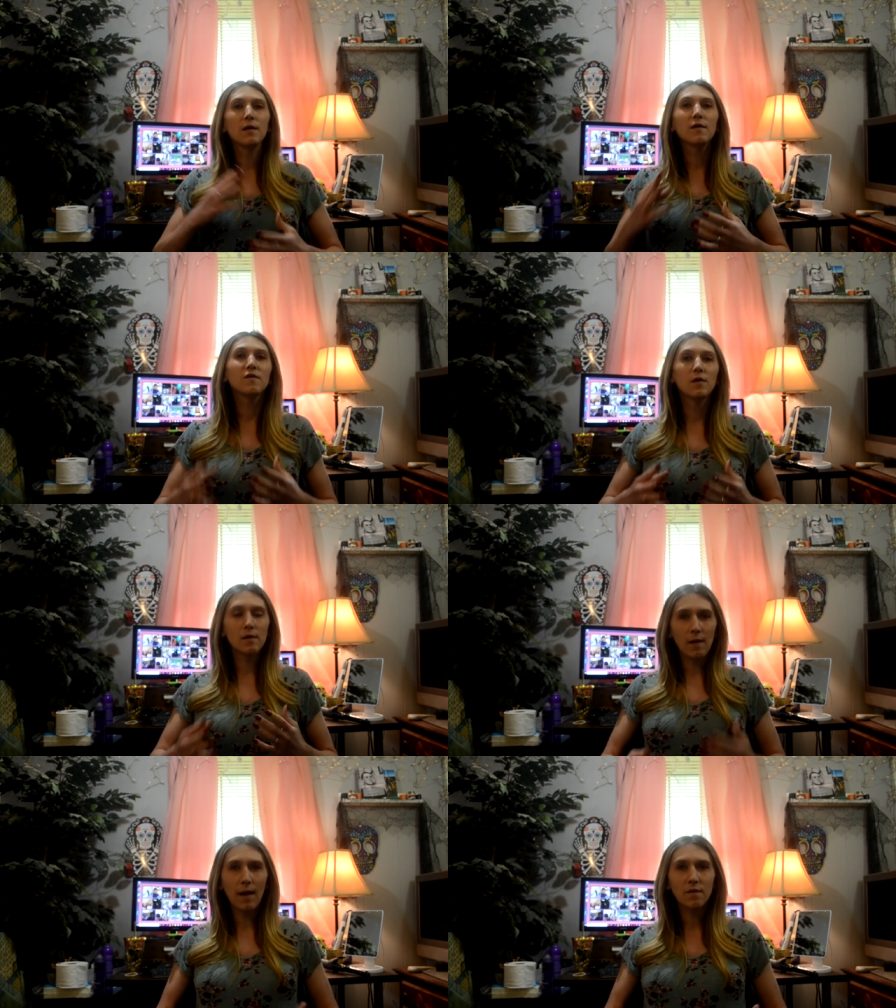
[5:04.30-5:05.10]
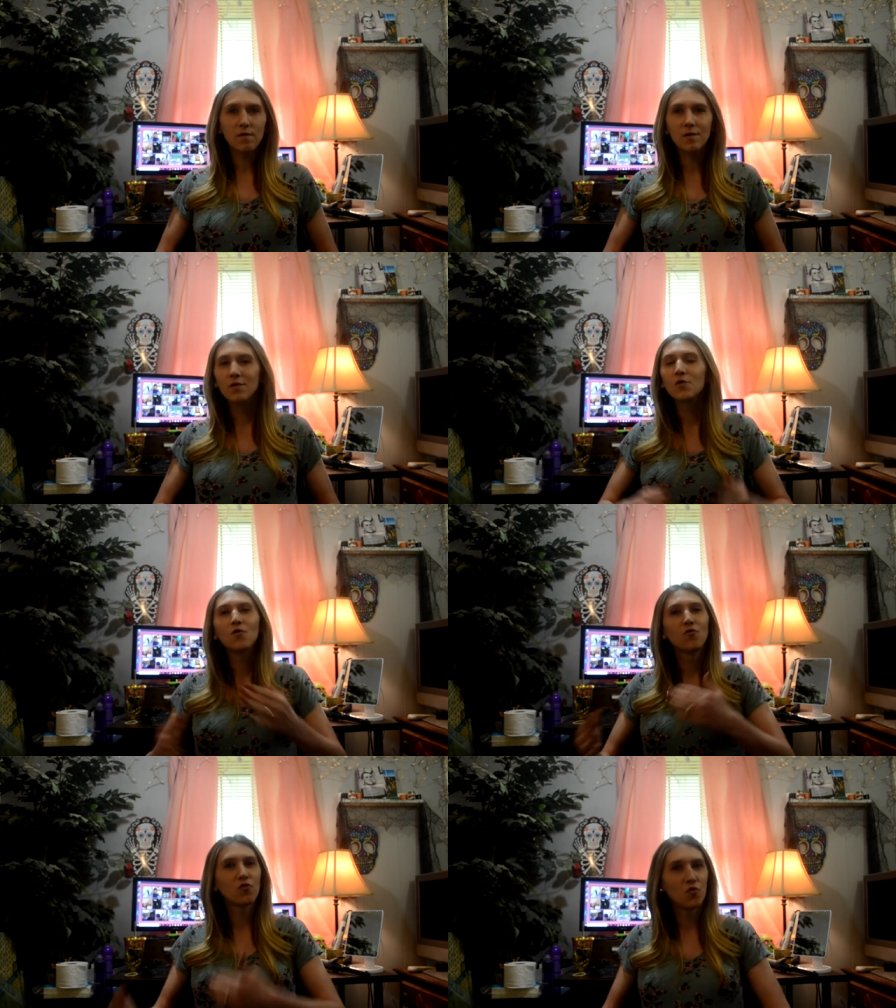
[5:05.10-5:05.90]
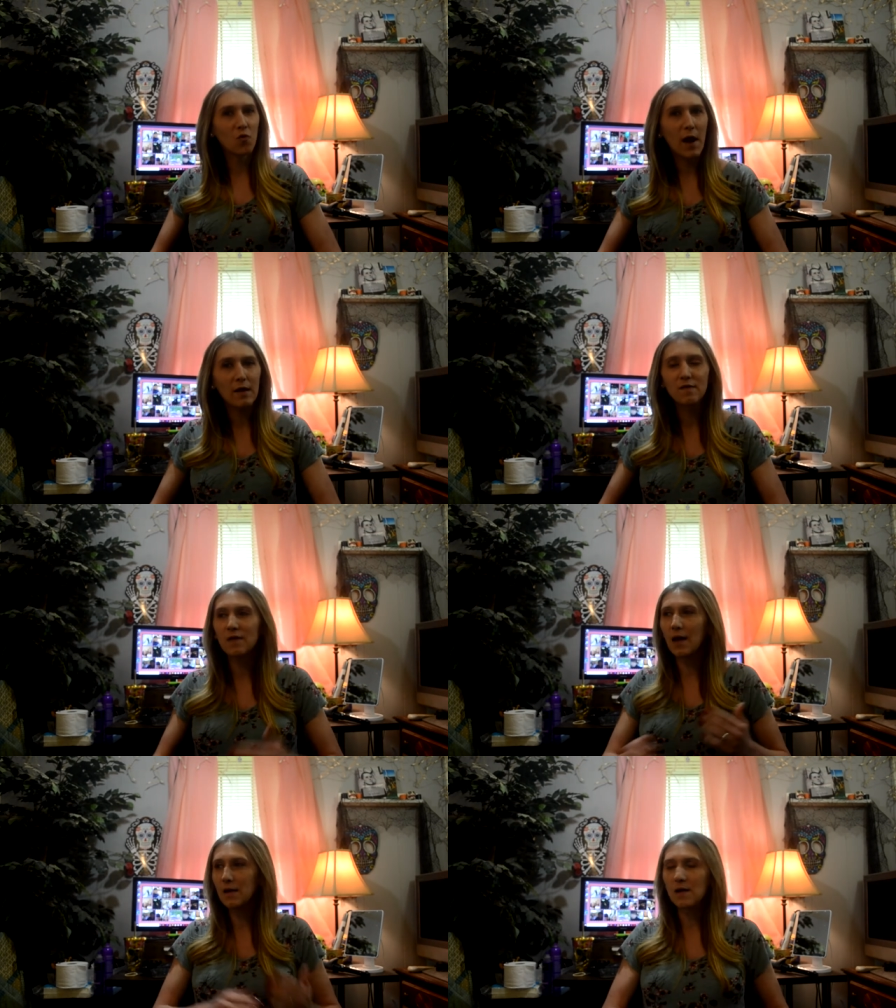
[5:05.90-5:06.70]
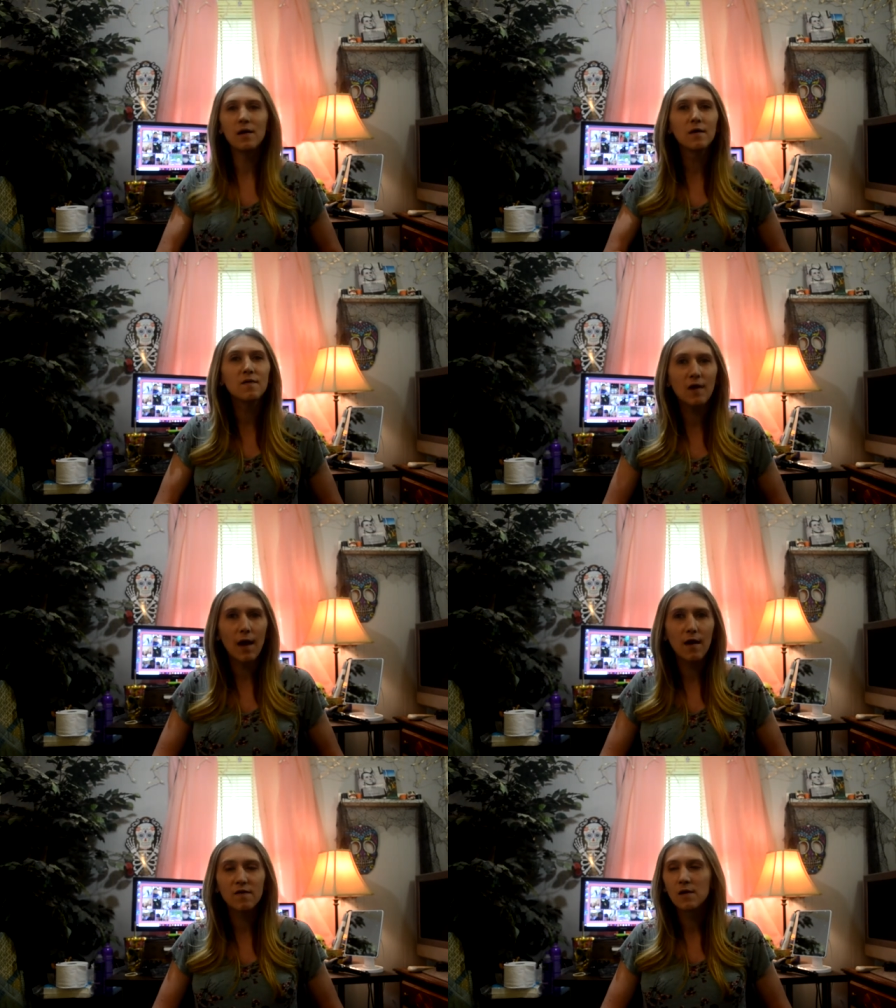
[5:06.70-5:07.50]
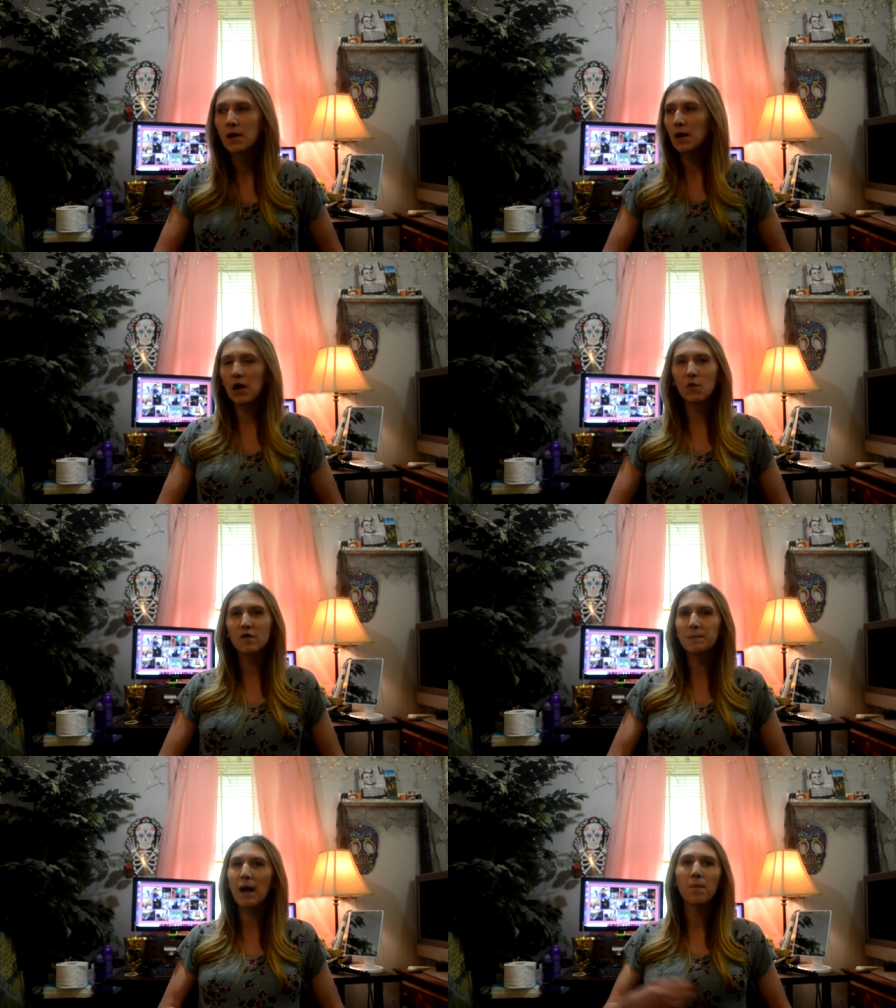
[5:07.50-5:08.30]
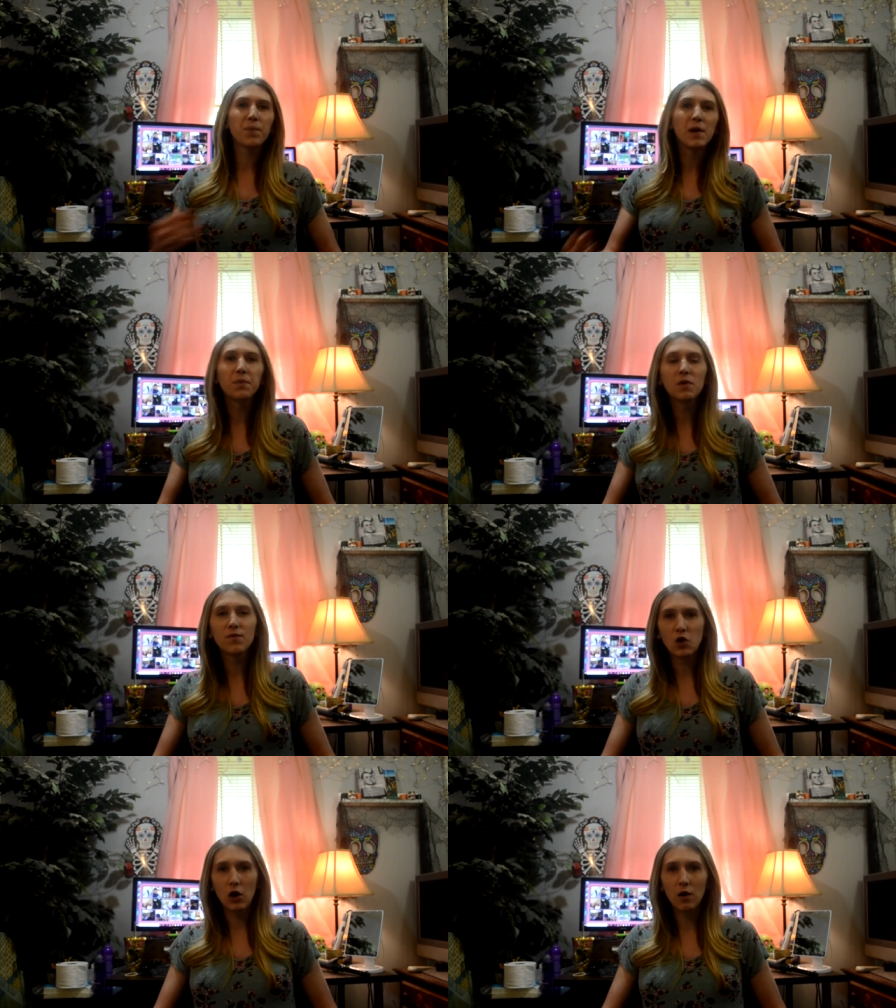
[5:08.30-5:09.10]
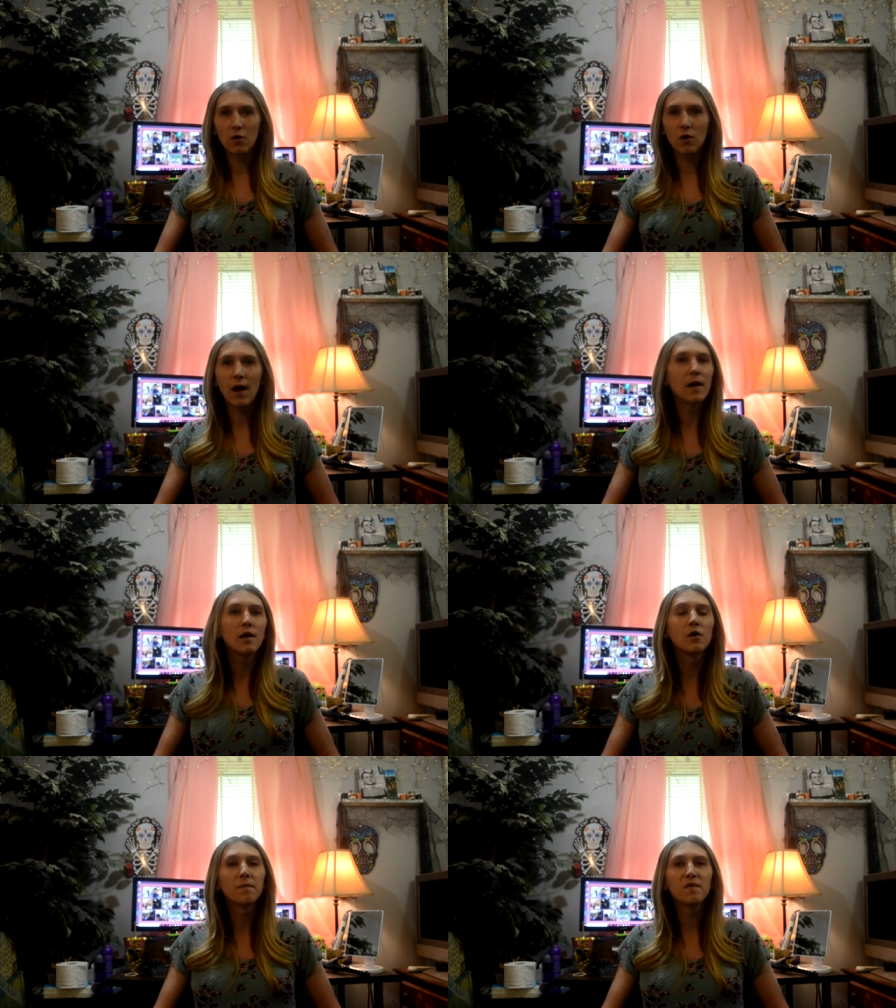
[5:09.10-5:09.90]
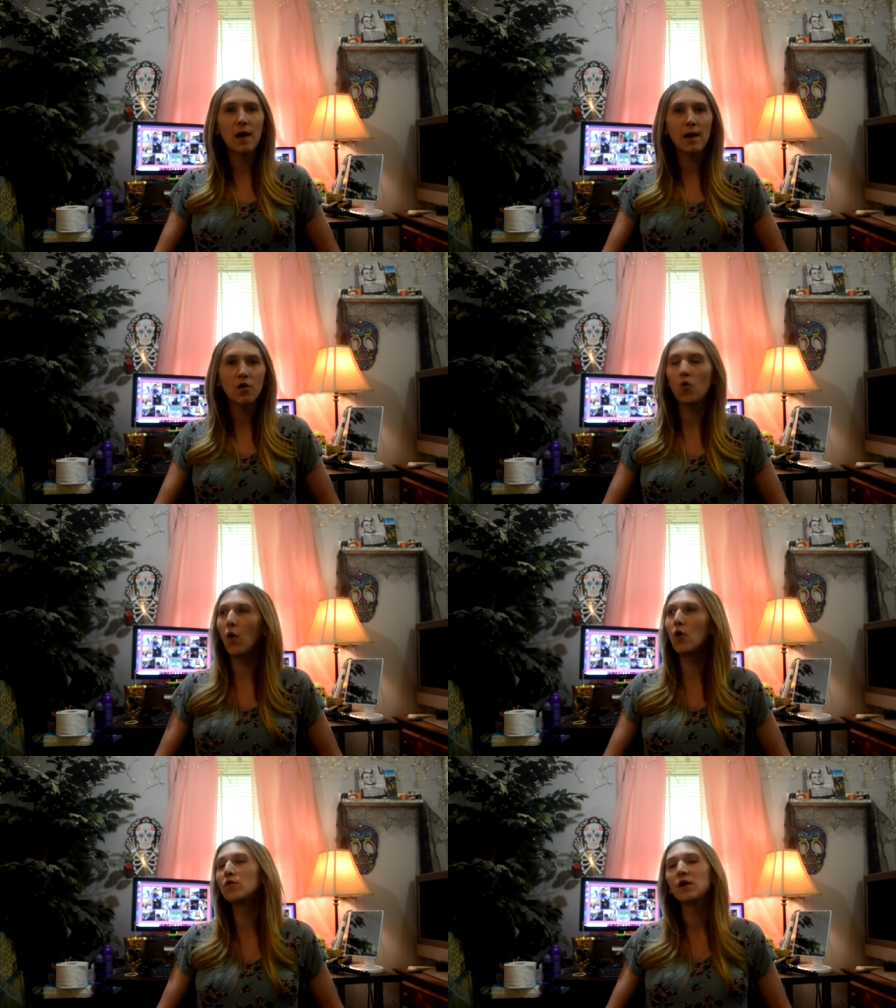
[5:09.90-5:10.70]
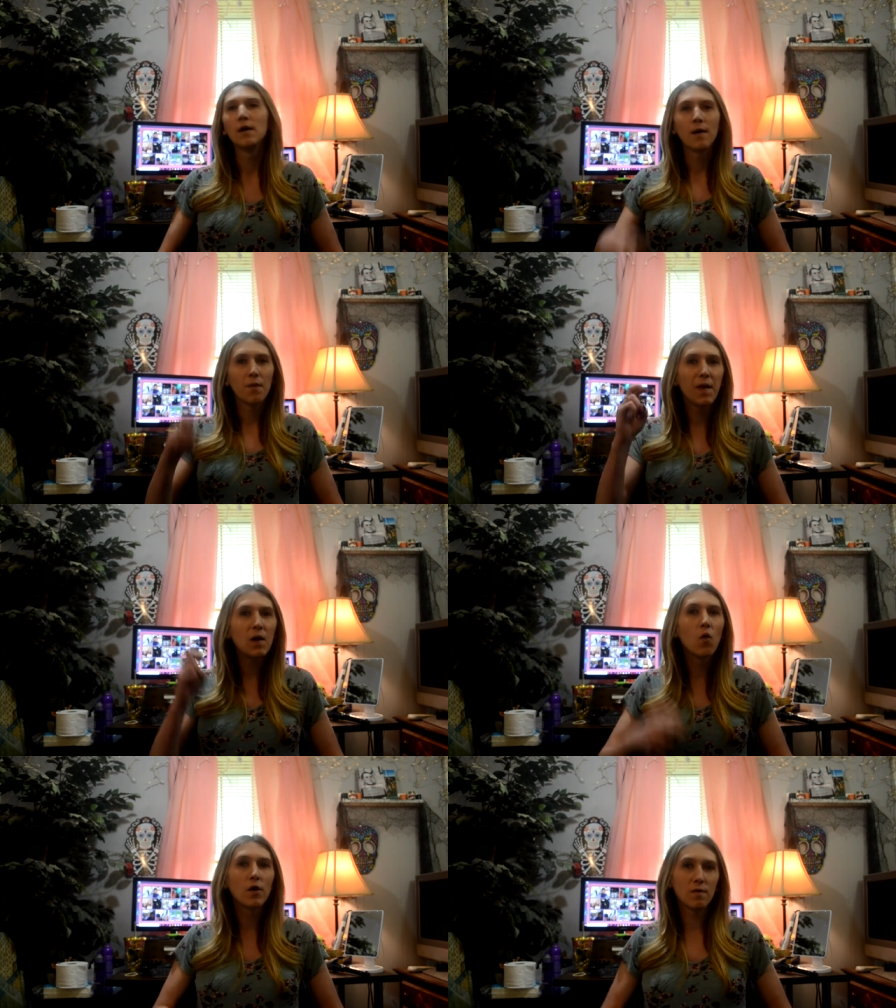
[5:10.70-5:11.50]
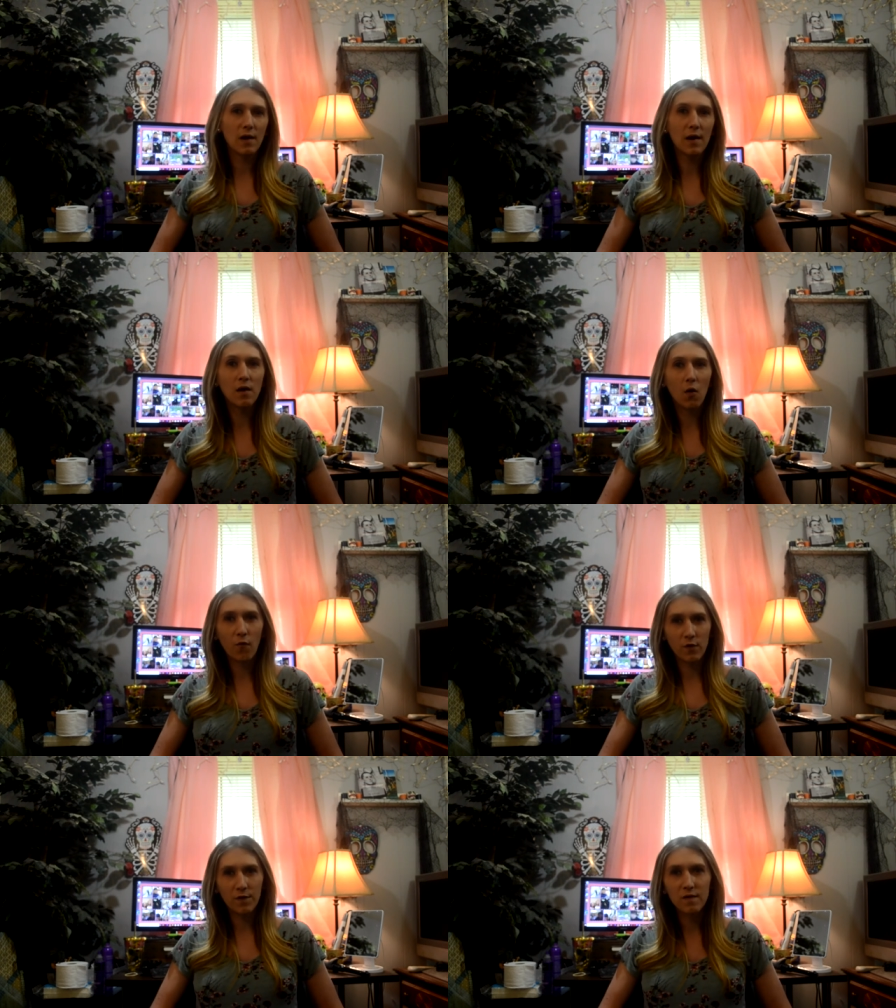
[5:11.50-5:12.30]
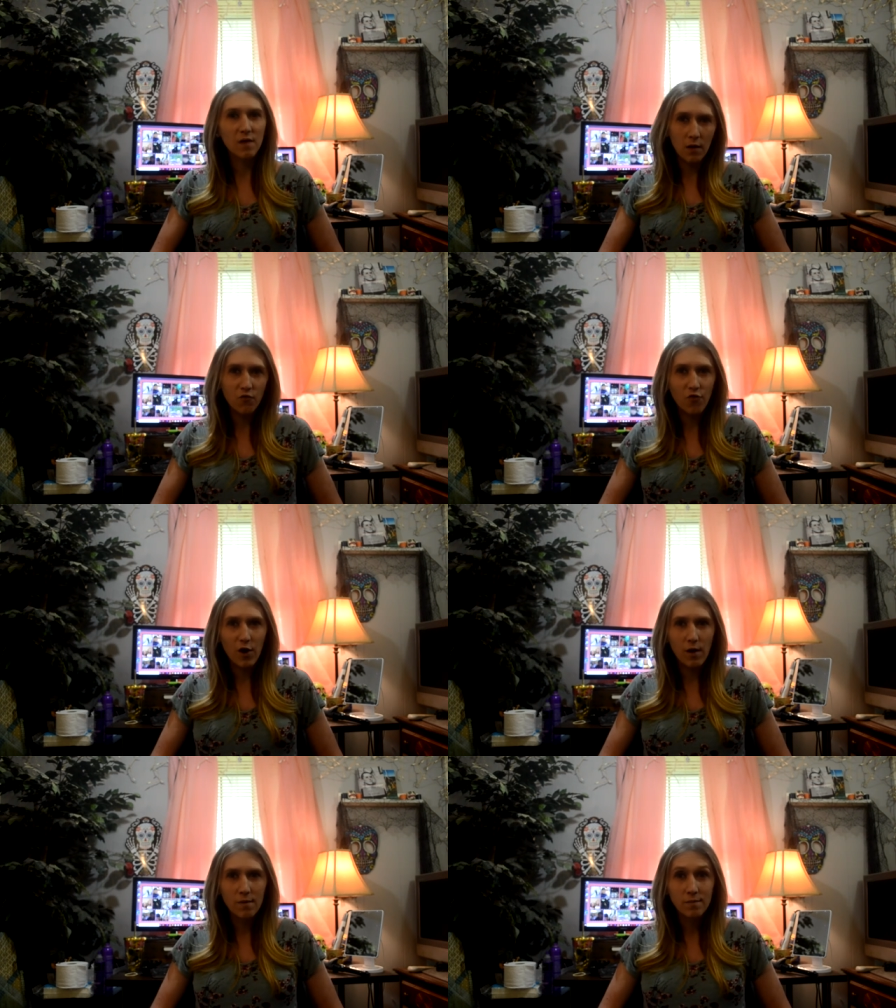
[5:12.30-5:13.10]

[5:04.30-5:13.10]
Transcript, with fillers: is connected to race. And in his case, it was about people of color and him saying, quote, they want to take over this country.